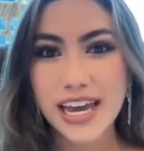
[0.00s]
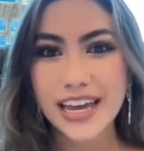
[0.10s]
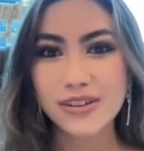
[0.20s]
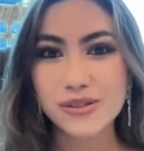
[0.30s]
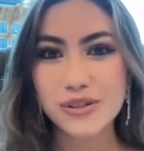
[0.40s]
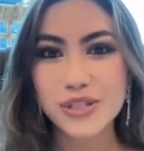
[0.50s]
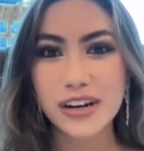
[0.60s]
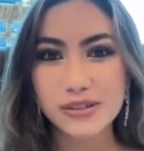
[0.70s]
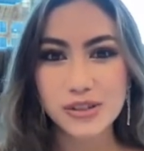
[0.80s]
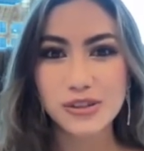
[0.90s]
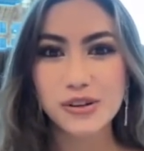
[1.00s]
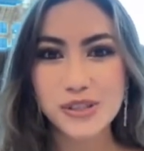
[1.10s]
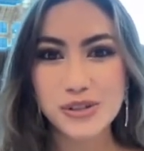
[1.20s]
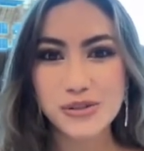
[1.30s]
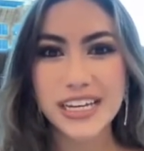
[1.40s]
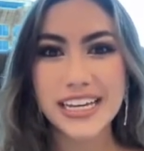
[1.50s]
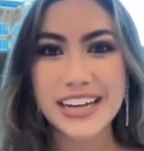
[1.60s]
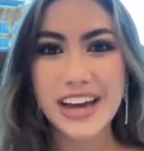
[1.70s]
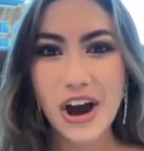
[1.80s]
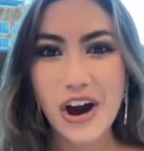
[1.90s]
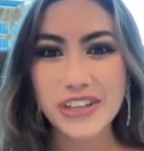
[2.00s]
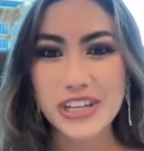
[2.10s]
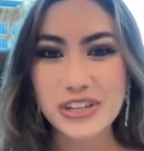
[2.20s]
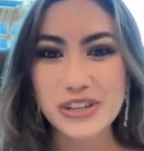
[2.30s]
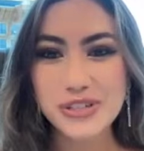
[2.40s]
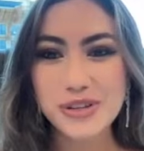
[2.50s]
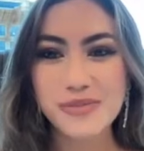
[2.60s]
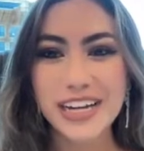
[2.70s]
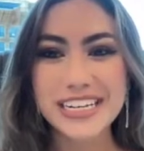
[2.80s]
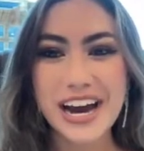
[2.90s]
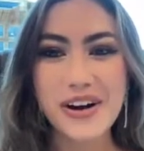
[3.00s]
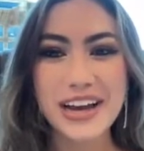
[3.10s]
And also shout out to those tuning in on YouTube right now.